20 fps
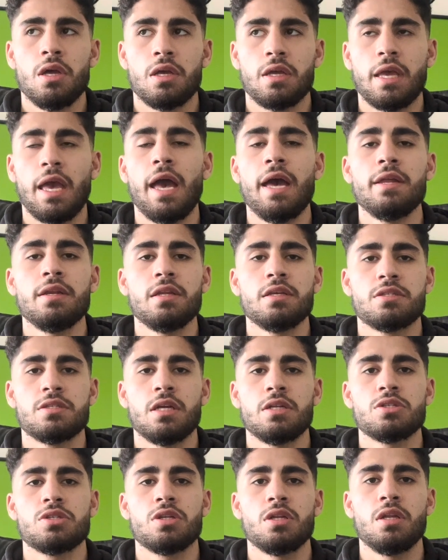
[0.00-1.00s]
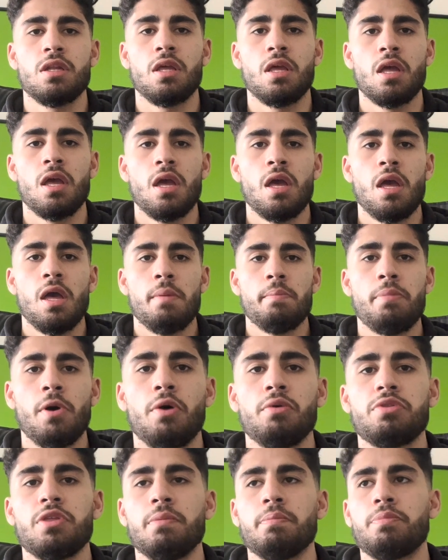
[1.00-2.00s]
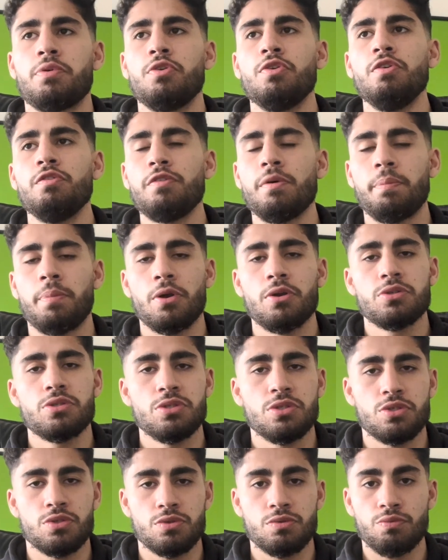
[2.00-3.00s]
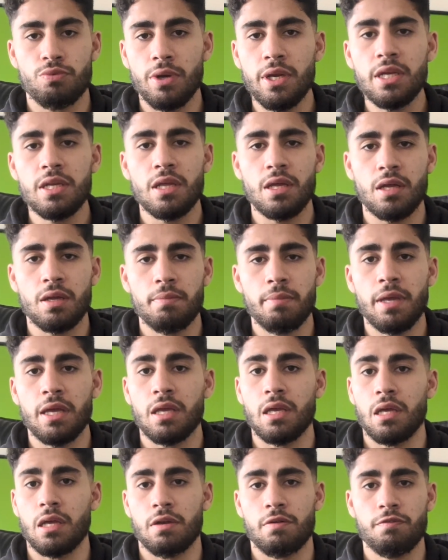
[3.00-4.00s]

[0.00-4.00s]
can essentially both improve a person's reading, making it